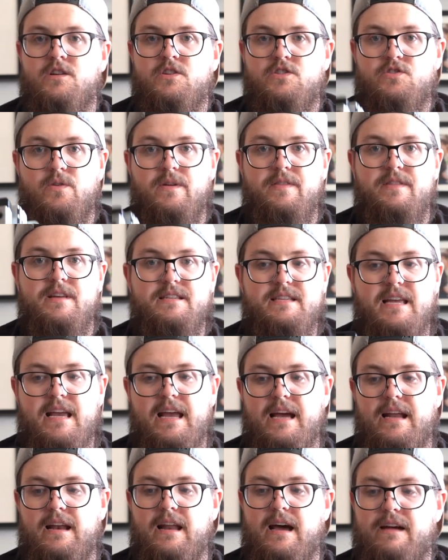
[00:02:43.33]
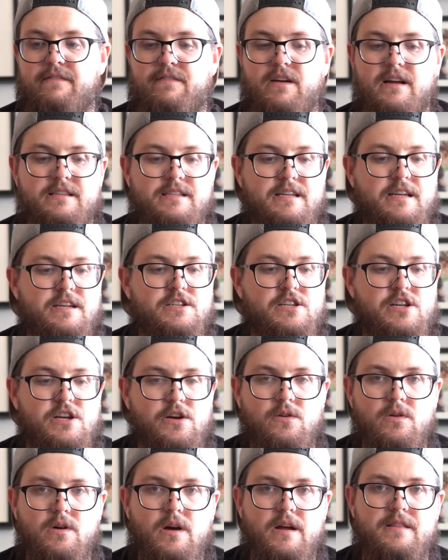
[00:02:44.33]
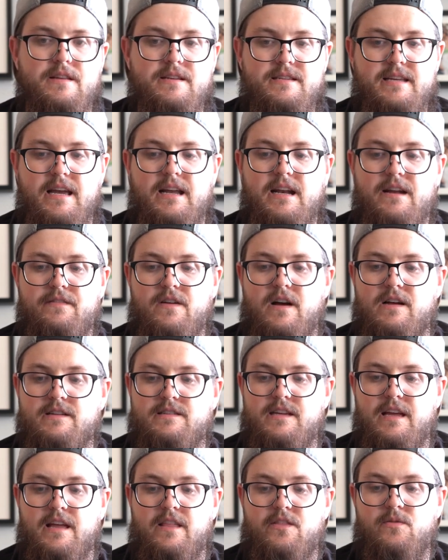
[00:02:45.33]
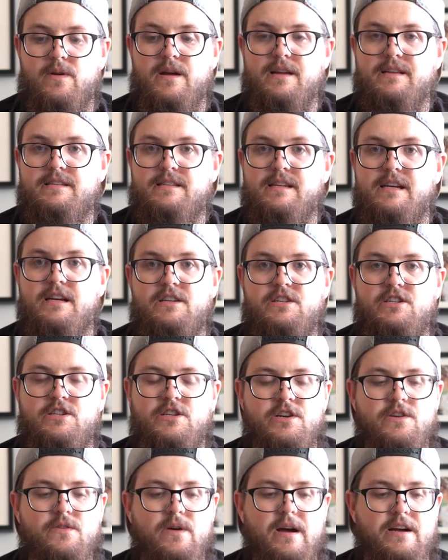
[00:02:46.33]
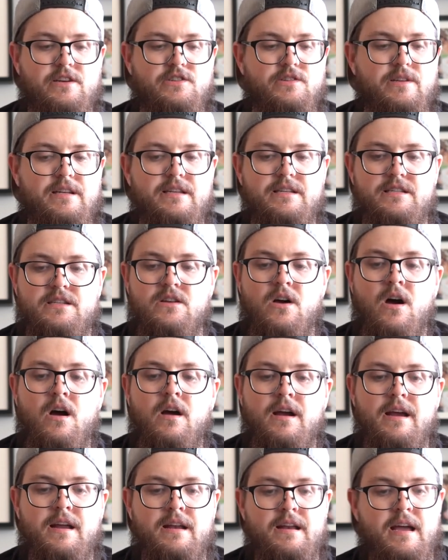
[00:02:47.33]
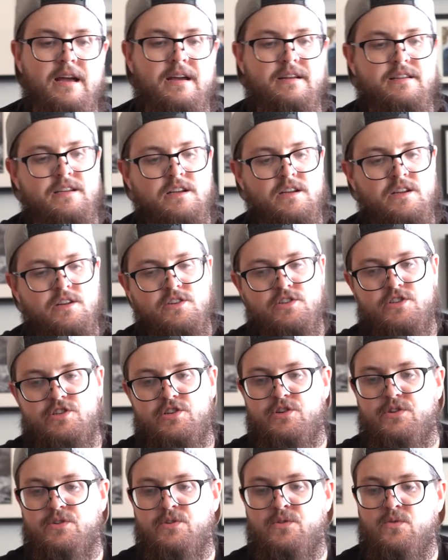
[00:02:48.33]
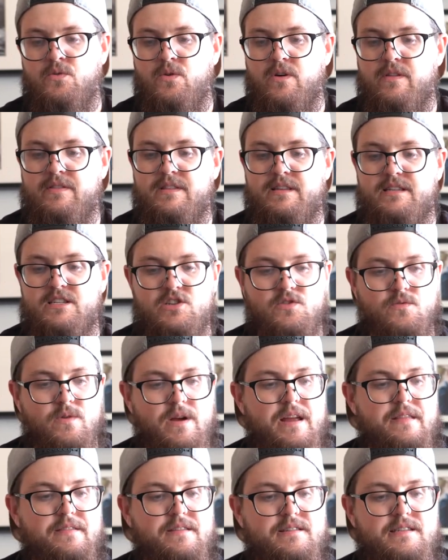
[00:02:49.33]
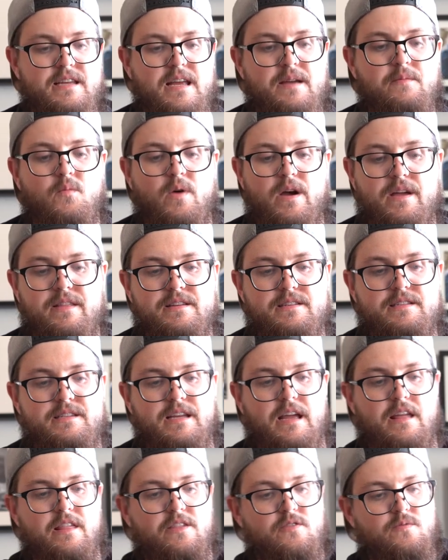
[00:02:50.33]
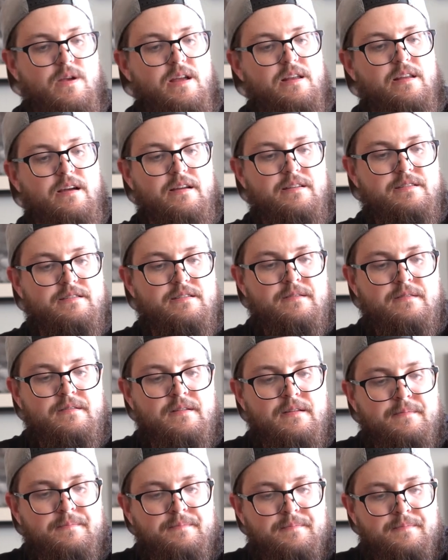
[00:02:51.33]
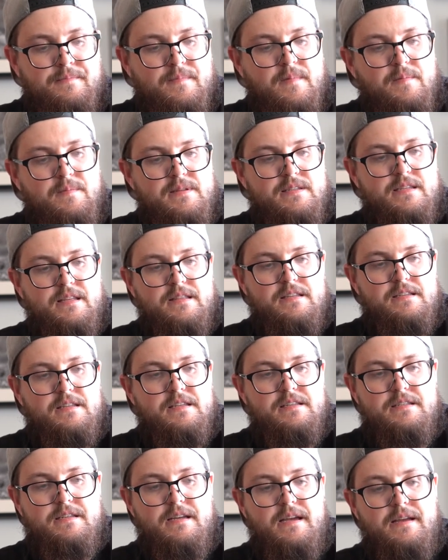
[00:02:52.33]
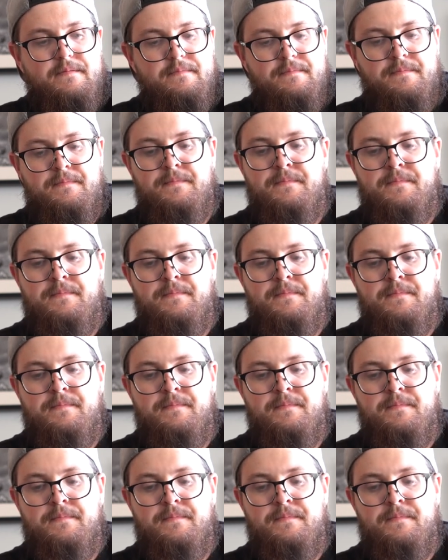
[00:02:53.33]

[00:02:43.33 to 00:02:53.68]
So in this hand, I've got Sync 2, in this hand I've got Sync 3. Sync 2 actually does not connect to the screen the same way that Sync 3 does. Let me set this aside.